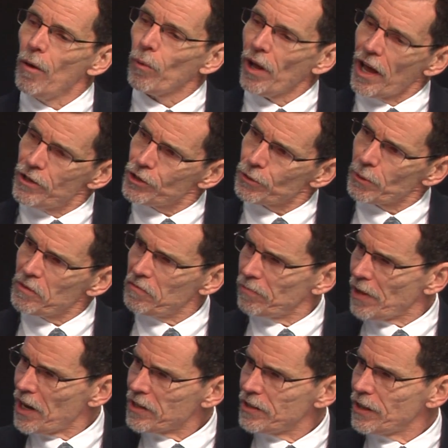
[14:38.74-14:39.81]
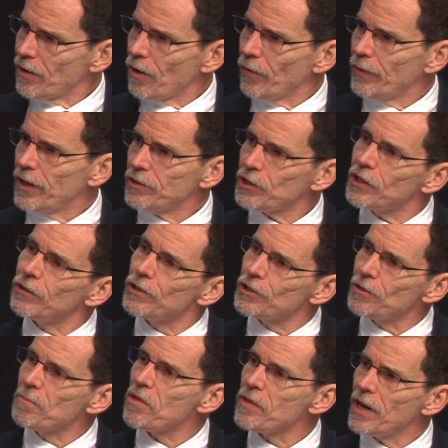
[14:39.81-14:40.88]
well, as you're reflecting on this, here are
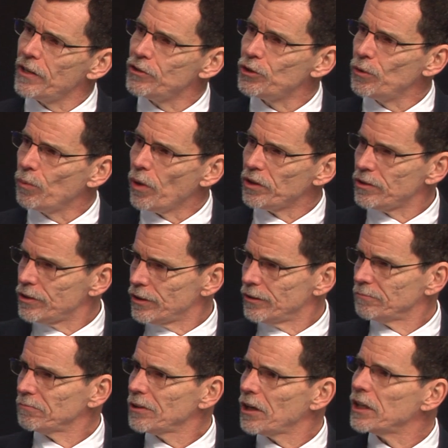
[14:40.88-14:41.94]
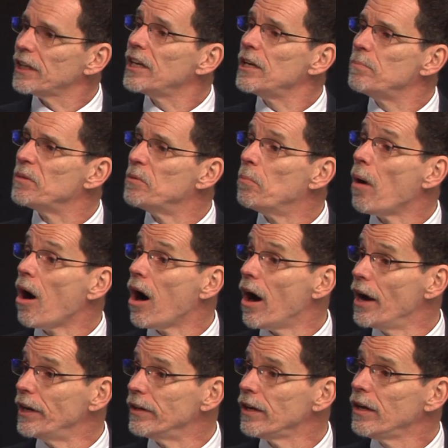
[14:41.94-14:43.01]
some things you want to kind of keep in
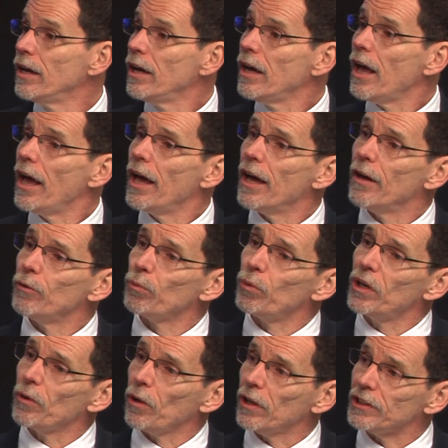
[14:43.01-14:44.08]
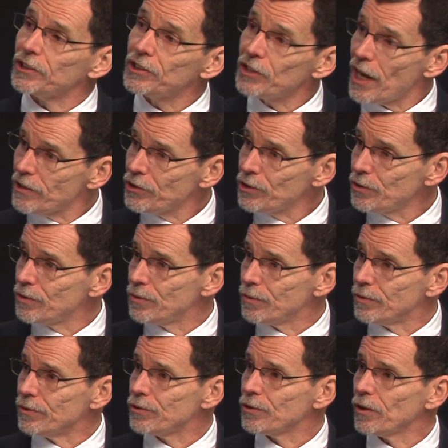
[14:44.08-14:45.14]
mind. And we will assess
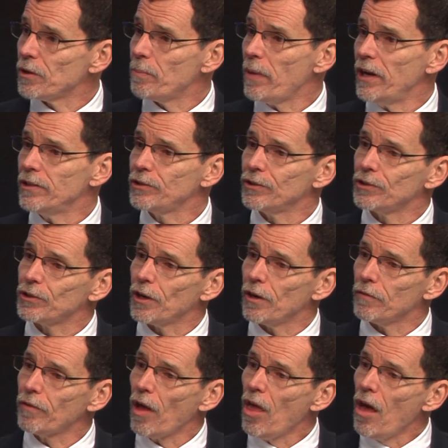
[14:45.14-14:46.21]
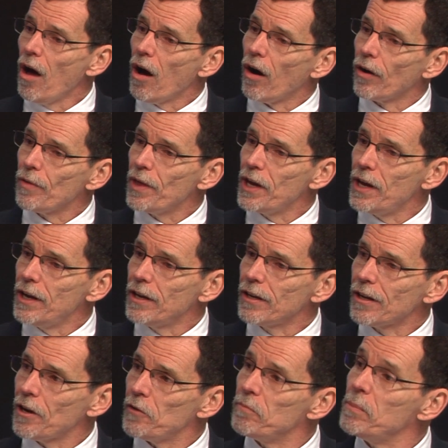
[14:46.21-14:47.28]
students on the basis of, are they
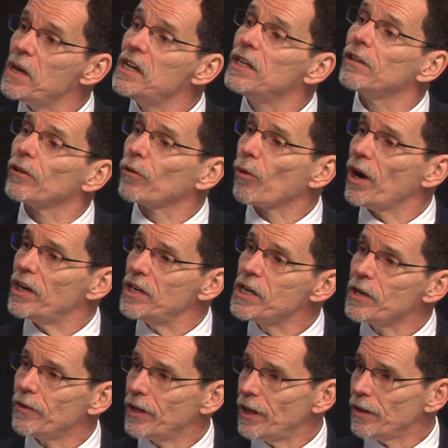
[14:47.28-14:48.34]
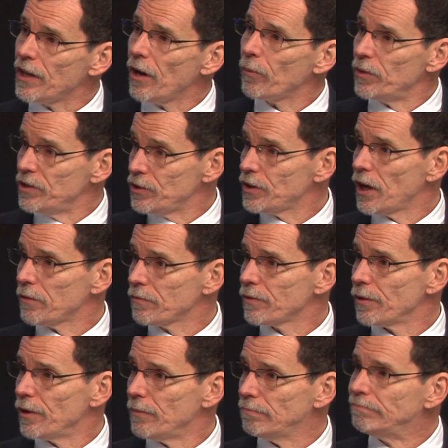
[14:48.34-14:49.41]
kind of meeting the criteria that we set for
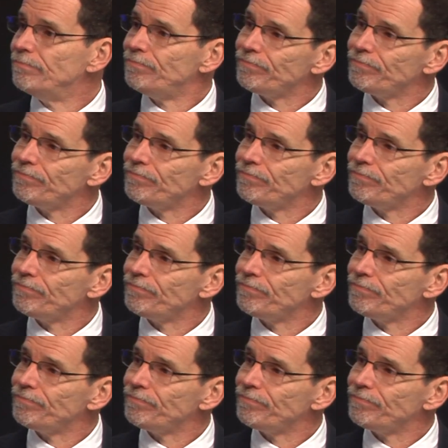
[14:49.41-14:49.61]
them?